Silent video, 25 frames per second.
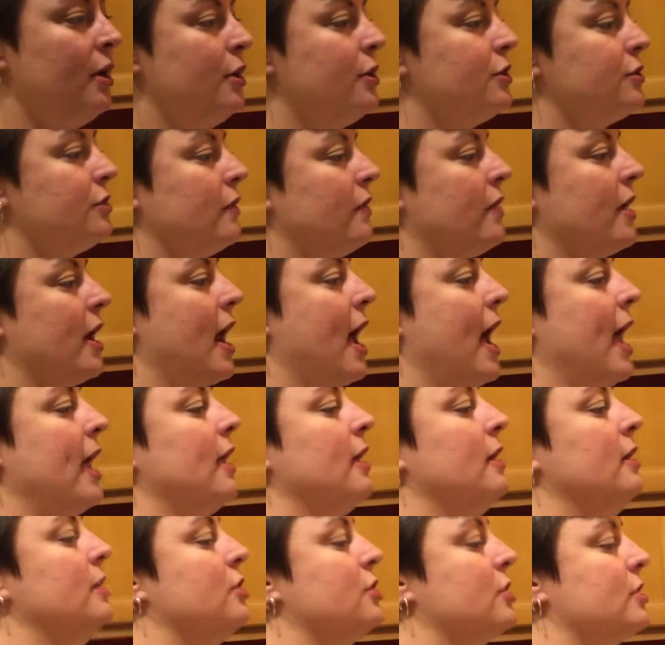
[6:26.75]
so that I
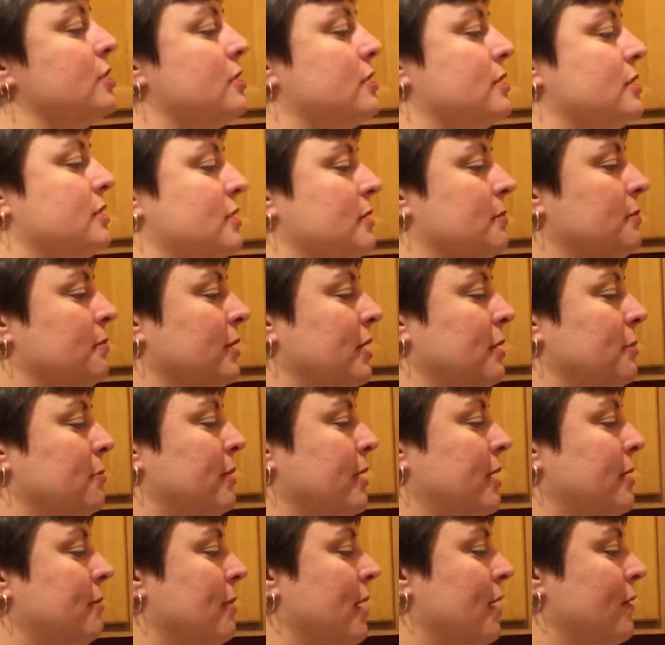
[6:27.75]
can just simply
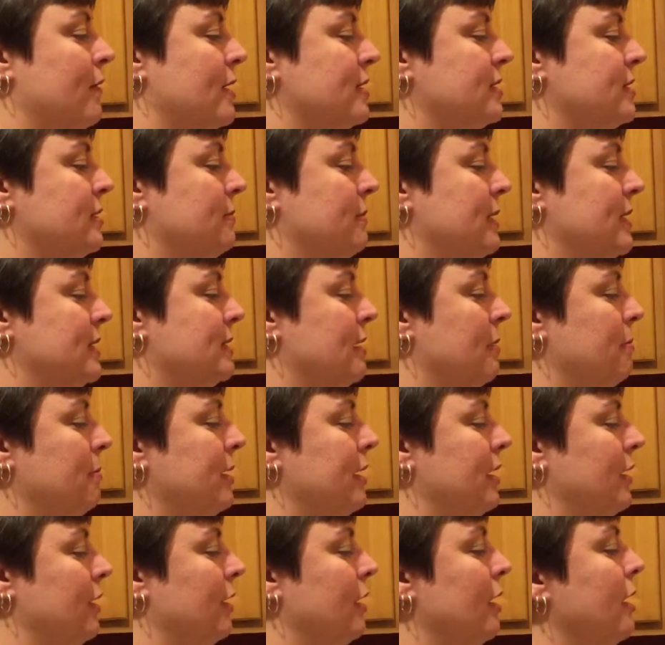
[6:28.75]
pin my recipes up
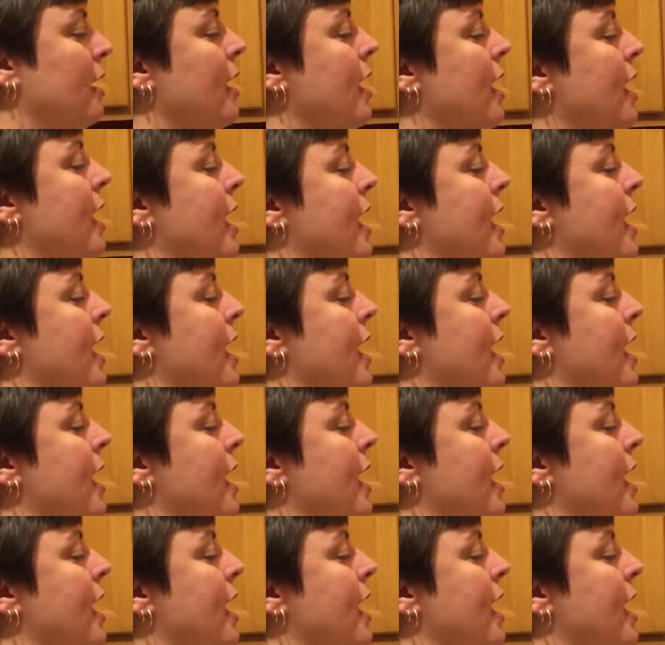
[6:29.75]
here,